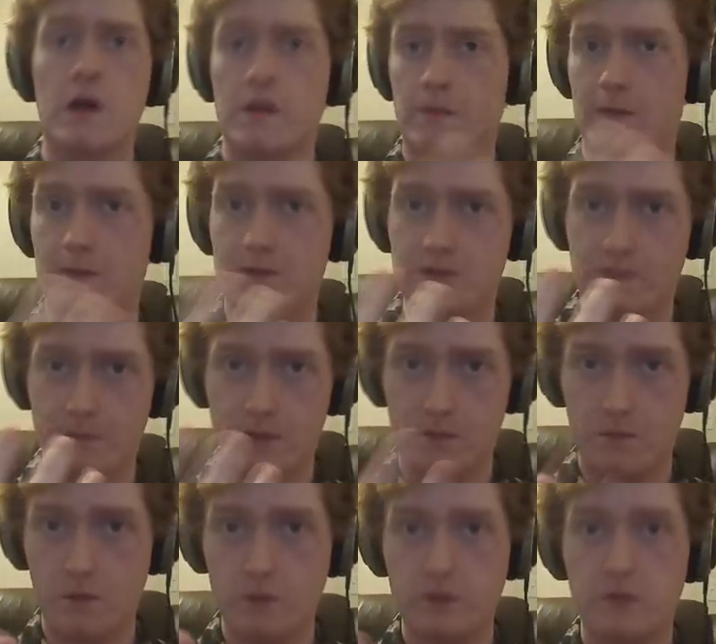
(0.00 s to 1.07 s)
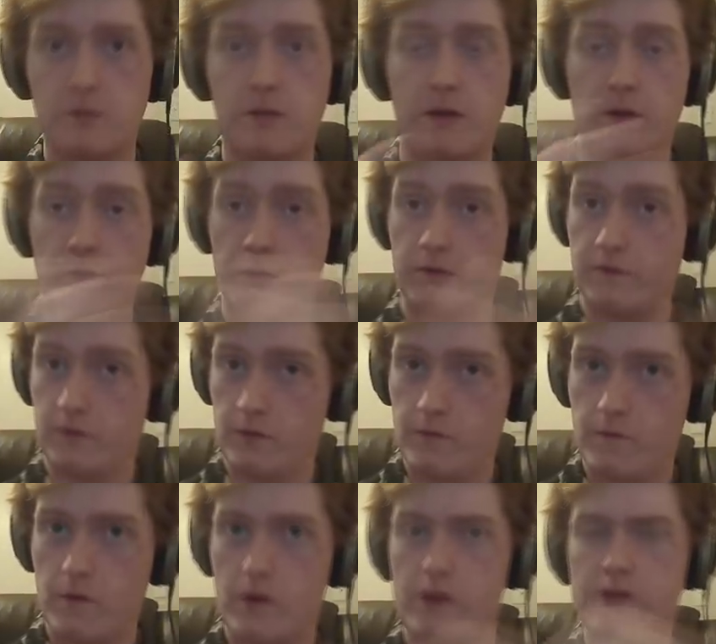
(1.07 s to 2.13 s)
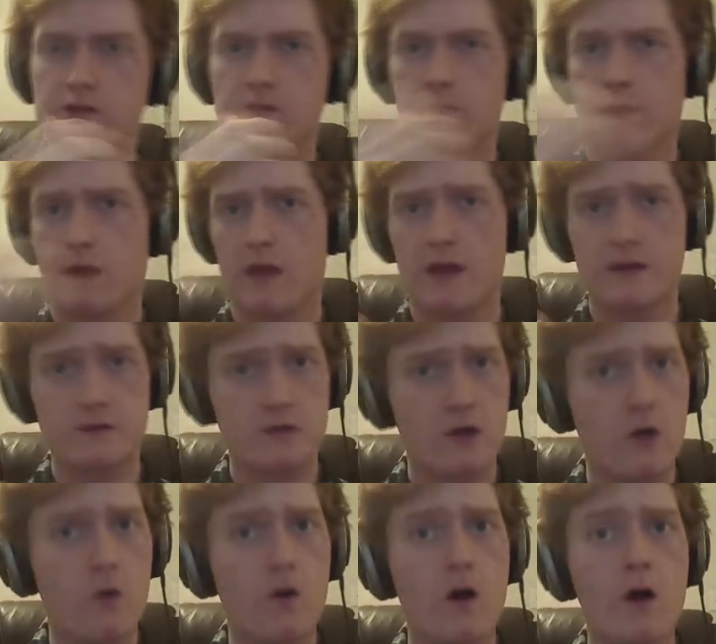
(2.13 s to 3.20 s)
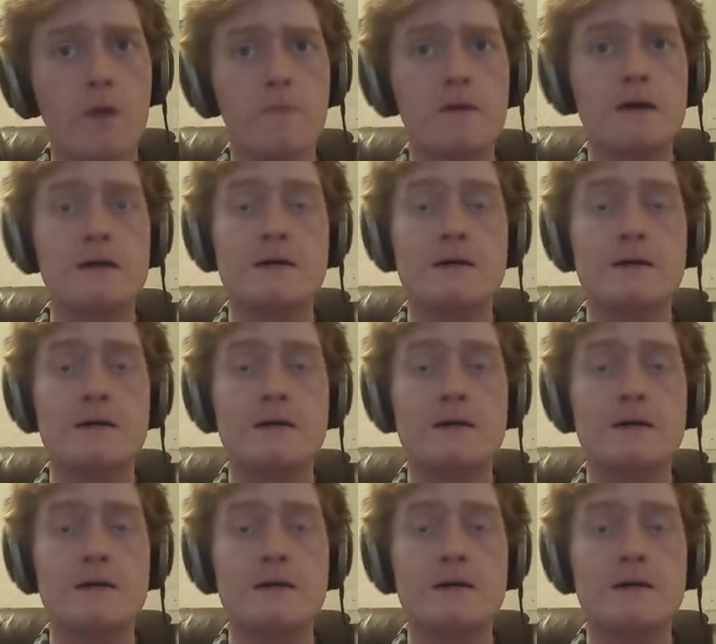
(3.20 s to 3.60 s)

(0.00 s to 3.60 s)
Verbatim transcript: maybe something multiplayer with a few friends, something that has co-op,